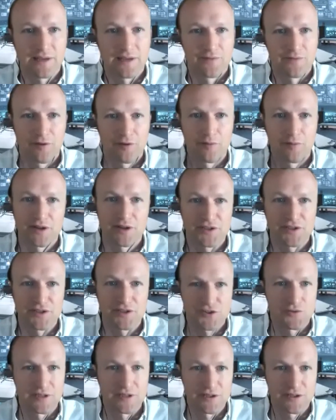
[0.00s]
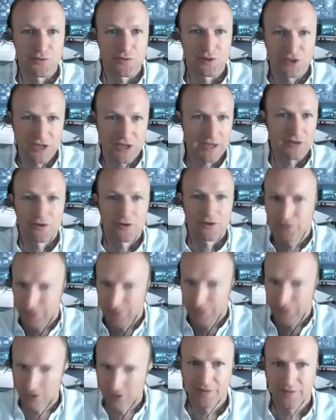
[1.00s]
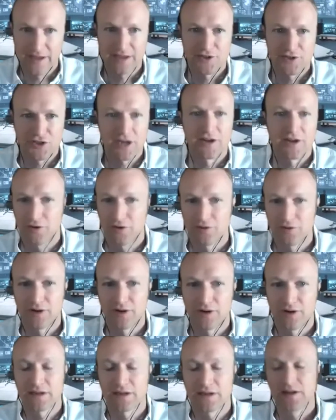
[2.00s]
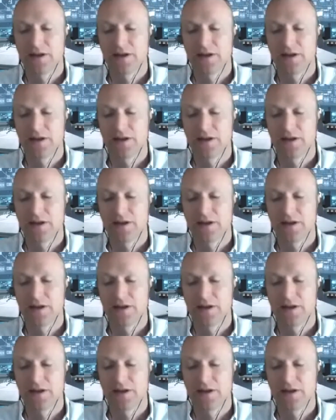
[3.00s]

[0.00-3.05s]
If everybody's tuned into a channel, they're on that channel, right?